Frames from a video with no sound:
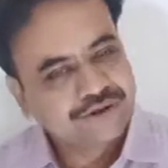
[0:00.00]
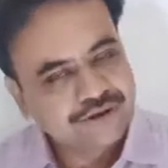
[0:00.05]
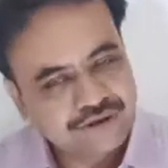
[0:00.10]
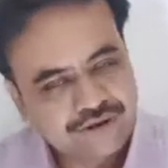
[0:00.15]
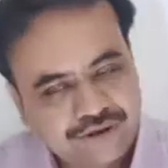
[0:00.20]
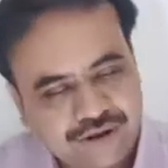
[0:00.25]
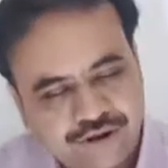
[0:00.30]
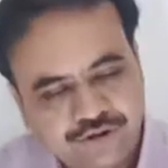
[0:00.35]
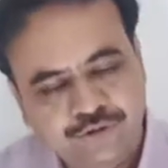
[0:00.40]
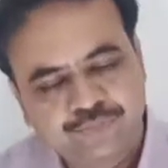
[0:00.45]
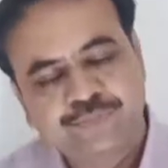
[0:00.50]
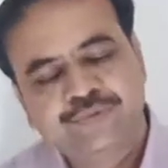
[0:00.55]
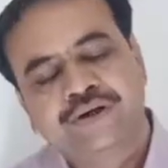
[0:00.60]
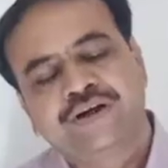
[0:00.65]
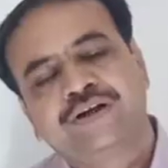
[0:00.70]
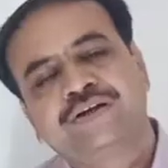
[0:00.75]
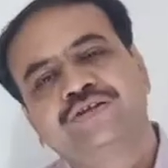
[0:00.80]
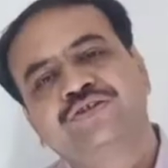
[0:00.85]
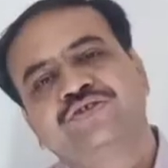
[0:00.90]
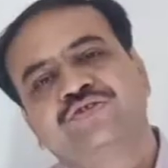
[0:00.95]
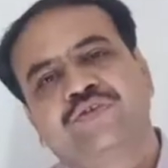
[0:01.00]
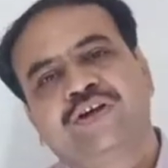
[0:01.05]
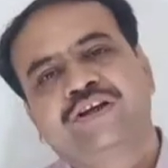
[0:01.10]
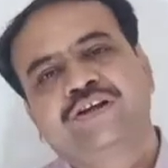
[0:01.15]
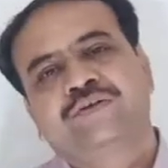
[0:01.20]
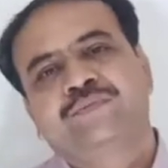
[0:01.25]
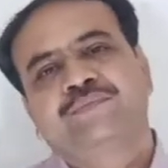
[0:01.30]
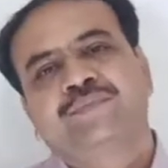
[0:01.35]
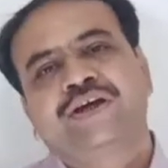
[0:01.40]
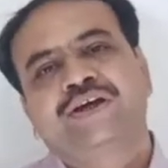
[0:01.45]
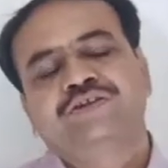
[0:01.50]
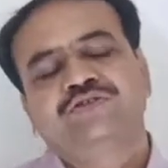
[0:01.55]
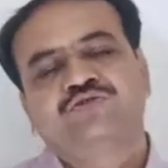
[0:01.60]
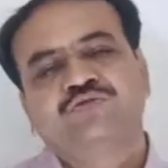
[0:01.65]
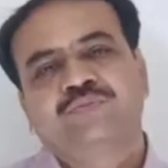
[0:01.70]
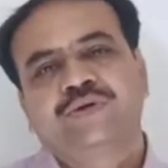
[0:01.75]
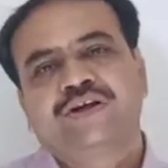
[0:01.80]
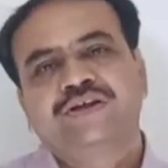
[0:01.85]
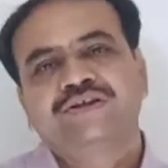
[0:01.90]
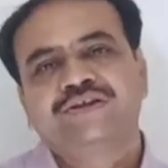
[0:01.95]
Hello friends, welcome back to
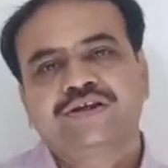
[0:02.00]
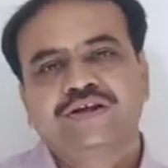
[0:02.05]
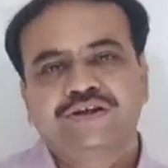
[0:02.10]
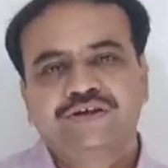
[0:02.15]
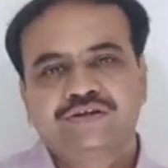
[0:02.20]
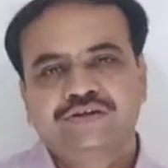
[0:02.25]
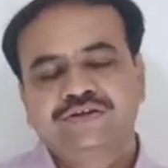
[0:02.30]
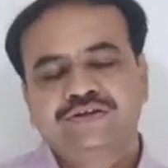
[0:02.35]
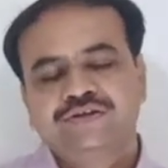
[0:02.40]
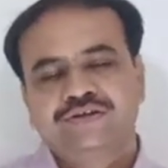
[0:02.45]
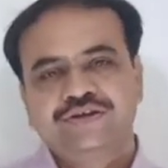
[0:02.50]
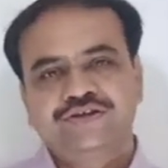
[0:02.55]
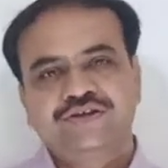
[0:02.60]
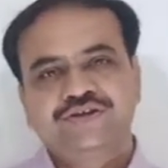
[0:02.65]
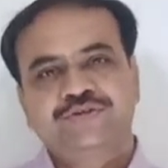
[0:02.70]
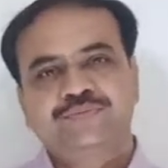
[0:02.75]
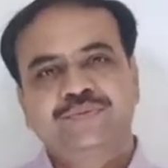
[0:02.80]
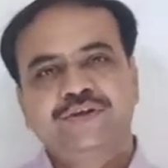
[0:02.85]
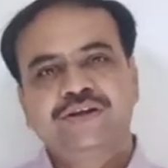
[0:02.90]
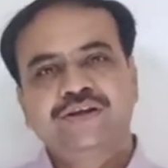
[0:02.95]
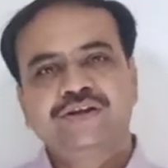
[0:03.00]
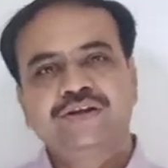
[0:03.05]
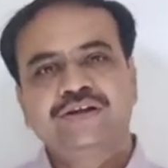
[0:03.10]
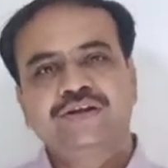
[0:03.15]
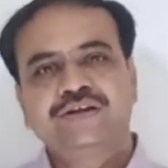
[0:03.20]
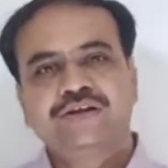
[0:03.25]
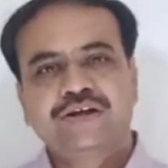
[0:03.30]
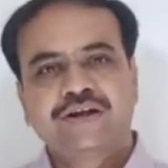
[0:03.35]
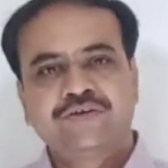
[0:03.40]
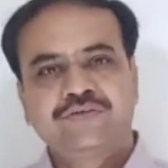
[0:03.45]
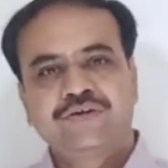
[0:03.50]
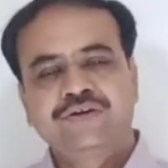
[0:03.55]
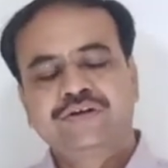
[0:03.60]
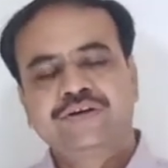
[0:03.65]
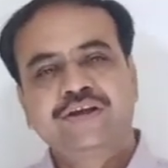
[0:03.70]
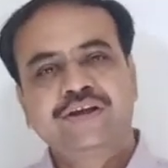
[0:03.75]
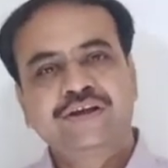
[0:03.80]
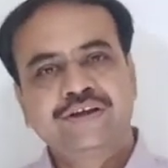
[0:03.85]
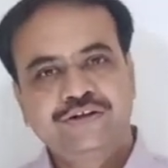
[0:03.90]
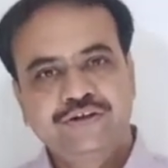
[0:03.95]
my channel. This is Pinakinsir
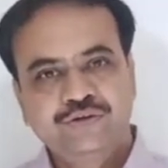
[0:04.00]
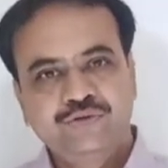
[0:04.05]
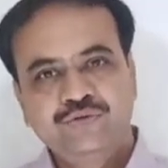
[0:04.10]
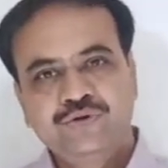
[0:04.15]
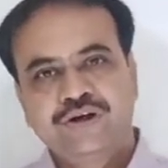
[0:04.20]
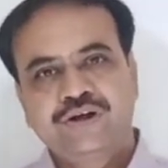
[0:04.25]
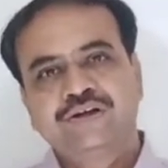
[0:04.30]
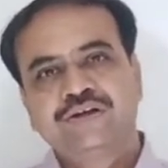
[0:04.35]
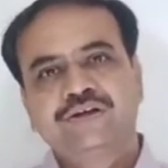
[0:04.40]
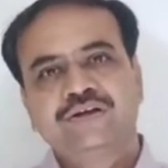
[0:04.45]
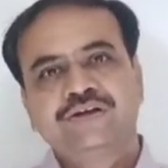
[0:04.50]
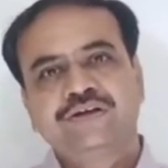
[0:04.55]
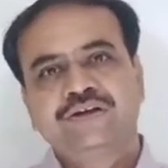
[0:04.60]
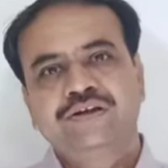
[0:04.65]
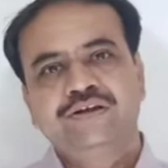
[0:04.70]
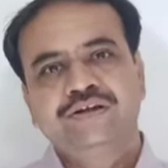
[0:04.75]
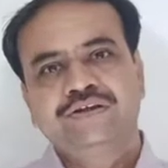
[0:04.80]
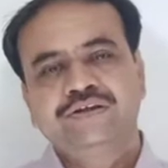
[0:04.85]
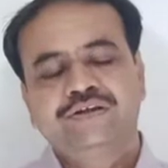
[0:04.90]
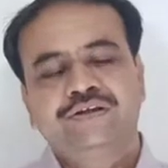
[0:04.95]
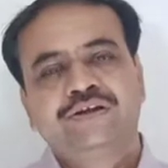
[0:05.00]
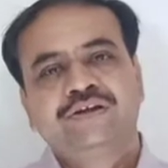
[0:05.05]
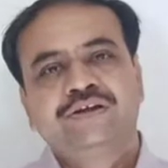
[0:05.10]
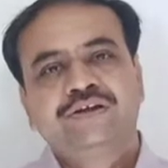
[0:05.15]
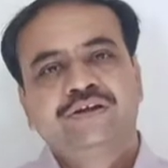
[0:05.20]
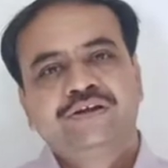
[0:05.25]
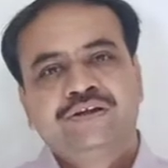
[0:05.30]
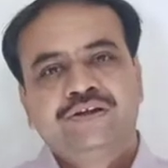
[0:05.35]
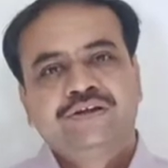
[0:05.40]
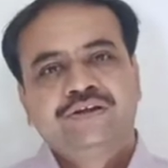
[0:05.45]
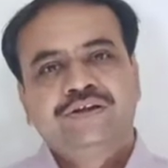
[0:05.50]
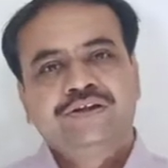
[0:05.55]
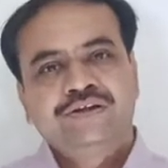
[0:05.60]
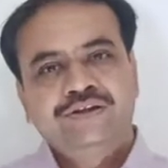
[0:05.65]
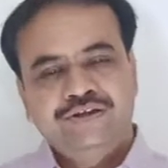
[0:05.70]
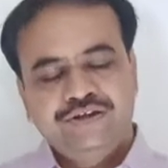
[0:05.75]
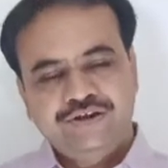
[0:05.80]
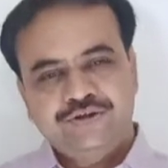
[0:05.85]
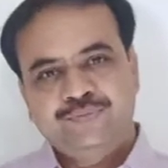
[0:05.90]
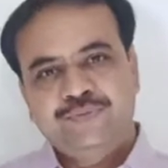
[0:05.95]
and you are learning in
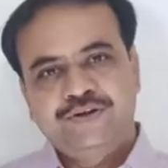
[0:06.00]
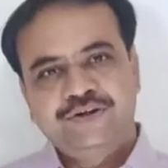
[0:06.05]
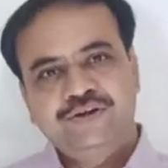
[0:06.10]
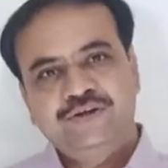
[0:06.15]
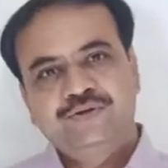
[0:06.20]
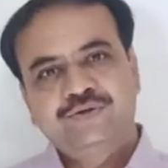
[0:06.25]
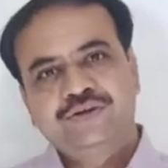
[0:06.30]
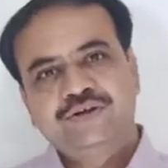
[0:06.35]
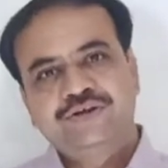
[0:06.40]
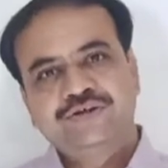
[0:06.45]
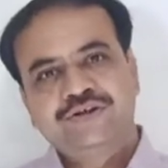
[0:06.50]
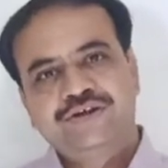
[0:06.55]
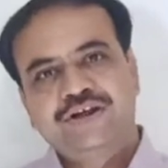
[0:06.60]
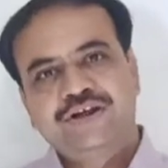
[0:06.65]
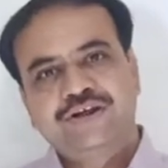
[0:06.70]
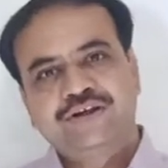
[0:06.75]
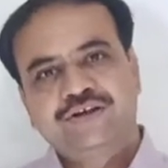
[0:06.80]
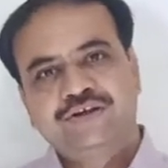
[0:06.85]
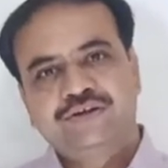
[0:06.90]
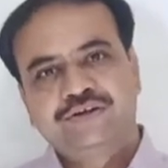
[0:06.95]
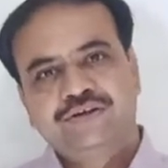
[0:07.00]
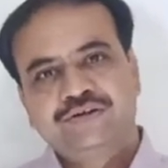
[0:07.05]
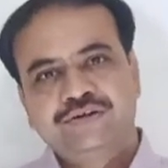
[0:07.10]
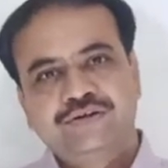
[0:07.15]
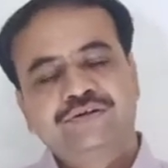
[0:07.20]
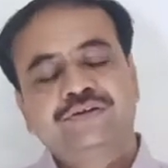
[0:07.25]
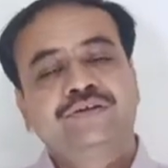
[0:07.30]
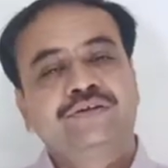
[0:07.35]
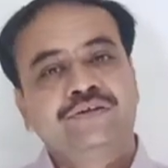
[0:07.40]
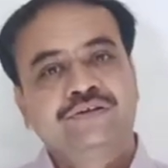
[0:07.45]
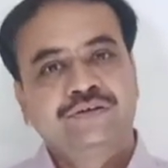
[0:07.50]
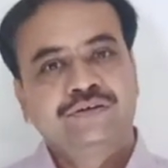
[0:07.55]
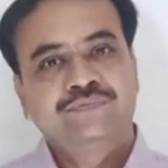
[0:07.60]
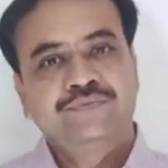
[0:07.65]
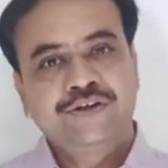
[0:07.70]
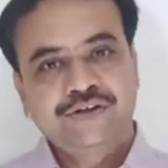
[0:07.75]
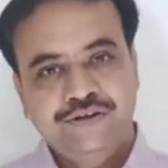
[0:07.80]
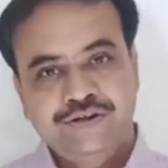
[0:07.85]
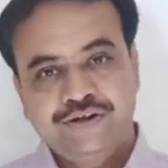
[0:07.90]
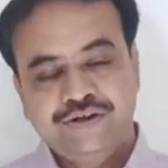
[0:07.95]
this particular channel
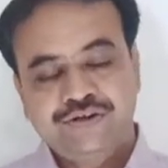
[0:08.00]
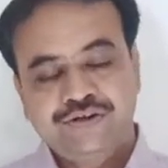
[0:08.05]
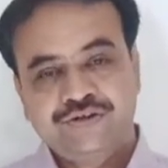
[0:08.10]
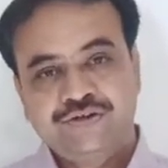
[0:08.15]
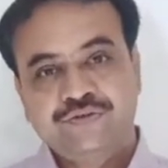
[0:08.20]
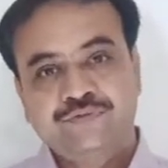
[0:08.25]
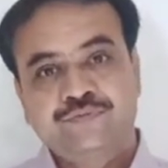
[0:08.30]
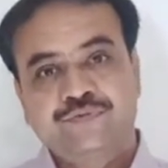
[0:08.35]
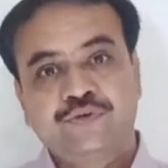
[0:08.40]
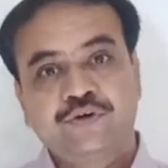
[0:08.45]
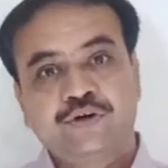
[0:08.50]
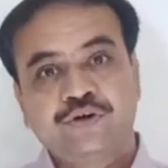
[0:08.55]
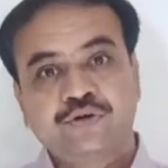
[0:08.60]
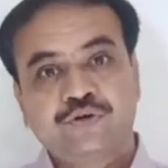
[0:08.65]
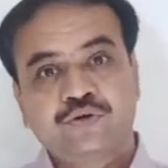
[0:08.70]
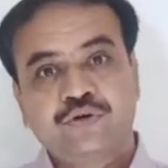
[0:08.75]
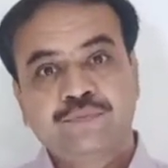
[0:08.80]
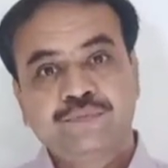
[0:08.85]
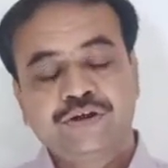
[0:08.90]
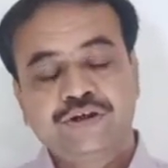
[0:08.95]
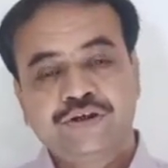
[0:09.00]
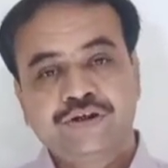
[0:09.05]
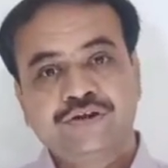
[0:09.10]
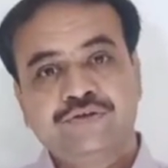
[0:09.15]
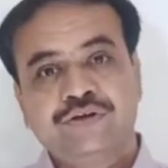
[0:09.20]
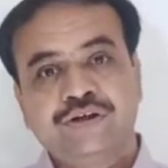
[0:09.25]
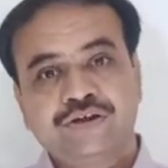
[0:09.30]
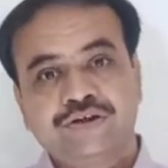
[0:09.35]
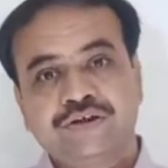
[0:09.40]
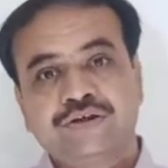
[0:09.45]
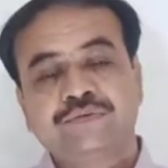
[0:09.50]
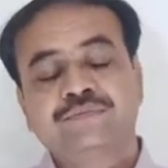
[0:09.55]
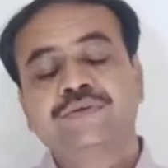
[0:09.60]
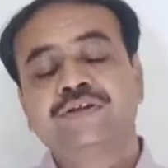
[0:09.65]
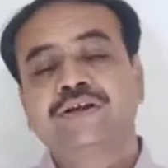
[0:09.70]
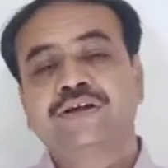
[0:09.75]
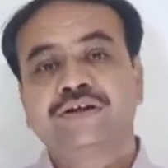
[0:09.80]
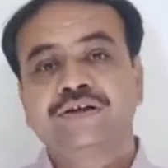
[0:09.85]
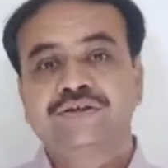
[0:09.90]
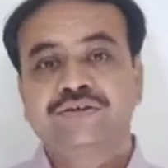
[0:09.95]
physics for competitive exam,
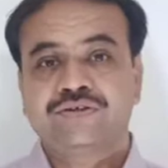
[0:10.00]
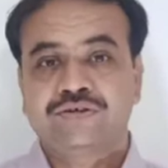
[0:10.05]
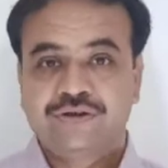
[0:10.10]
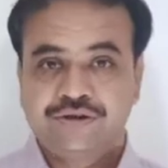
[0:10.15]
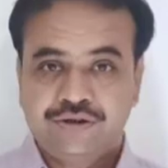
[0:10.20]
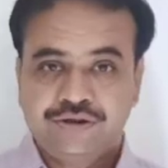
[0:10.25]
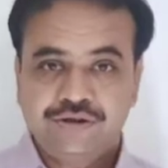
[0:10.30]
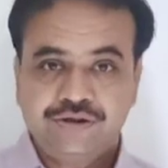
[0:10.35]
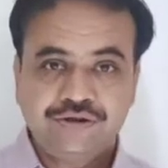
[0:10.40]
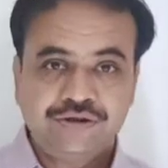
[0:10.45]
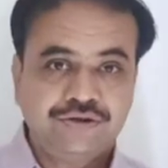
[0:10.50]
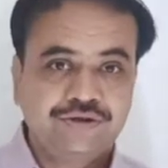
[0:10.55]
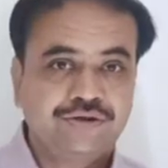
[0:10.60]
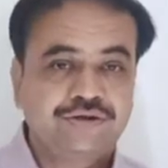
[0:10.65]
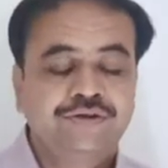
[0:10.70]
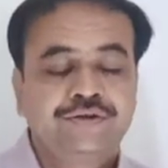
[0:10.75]
that is NEET.